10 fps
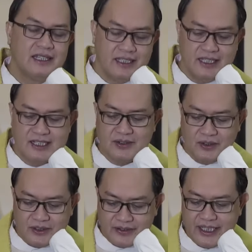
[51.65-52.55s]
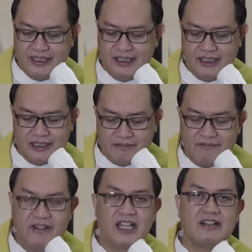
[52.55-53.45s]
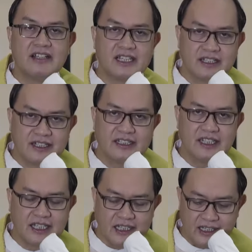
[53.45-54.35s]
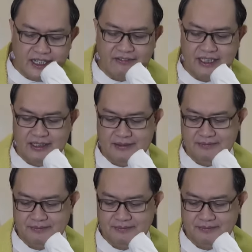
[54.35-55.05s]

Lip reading: is already in a very critical level.